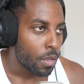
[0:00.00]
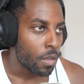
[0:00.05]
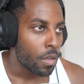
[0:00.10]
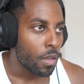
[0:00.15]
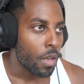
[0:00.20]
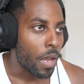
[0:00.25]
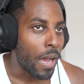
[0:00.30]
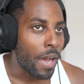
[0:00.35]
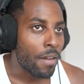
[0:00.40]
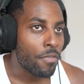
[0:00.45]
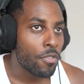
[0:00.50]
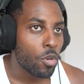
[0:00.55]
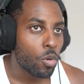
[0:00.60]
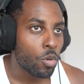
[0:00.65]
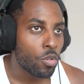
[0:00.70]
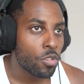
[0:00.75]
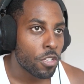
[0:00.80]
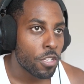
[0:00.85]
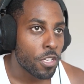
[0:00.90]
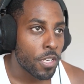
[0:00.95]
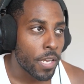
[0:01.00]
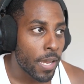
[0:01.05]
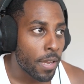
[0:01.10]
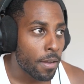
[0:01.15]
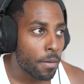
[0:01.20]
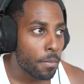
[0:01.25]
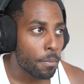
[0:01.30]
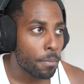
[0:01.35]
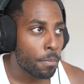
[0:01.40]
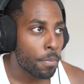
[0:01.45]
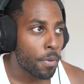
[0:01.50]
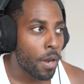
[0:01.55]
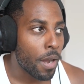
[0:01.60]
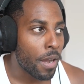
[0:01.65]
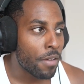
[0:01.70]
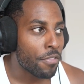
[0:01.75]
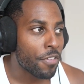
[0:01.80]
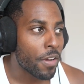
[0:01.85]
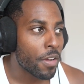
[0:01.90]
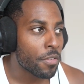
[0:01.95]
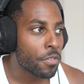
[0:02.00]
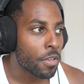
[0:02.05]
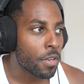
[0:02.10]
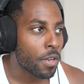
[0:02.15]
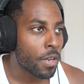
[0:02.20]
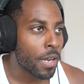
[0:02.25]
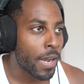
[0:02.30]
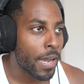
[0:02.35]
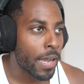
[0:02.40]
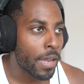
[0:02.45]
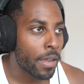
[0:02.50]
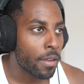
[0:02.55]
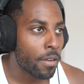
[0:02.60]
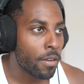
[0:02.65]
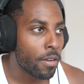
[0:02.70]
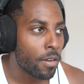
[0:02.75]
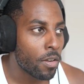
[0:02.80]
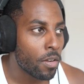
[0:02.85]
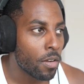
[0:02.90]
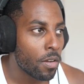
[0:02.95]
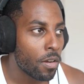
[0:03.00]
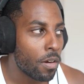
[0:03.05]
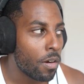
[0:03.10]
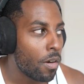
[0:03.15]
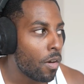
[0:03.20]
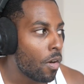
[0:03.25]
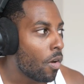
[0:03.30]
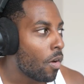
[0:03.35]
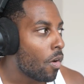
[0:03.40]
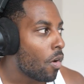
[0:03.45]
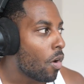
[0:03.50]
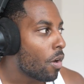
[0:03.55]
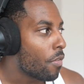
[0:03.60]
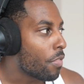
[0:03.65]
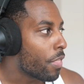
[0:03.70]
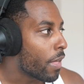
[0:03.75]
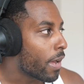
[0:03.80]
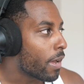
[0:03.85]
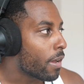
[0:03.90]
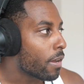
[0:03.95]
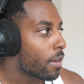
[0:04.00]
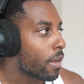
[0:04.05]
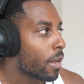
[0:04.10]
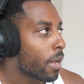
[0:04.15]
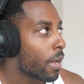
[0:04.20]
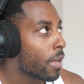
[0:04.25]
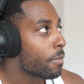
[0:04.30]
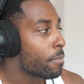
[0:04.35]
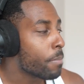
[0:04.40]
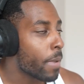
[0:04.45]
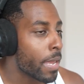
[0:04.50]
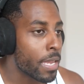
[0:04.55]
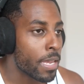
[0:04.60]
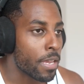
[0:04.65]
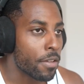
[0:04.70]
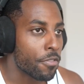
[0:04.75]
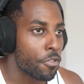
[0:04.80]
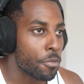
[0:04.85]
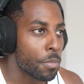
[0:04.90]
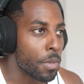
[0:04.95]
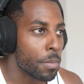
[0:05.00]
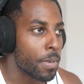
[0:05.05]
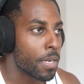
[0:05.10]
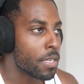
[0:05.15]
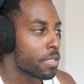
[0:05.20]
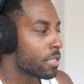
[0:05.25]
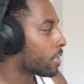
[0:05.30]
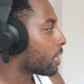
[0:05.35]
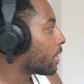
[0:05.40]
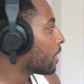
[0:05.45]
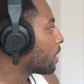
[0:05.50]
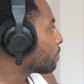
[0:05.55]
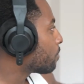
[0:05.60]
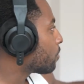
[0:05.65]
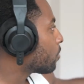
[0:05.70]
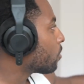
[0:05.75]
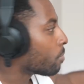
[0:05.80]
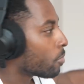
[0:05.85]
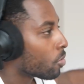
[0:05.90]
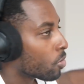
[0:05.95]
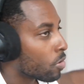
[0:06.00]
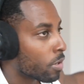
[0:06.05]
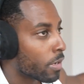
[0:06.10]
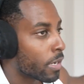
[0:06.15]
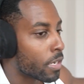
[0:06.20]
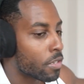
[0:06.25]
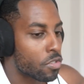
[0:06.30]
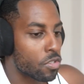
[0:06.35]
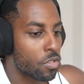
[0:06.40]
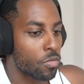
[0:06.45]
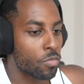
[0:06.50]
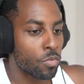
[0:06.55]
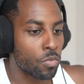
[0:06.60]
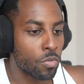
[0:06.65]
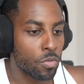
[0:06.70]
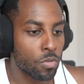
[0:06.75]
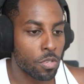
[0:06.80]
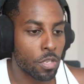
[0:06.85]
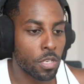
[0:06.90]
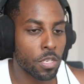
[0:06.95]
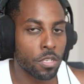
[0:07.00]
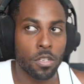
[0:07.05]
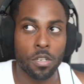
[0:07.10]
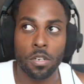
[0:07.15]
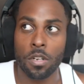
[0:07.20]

I haven't ordered yet, but I found a guy that can make it for me basically and put them all against the wall. So he's gonna.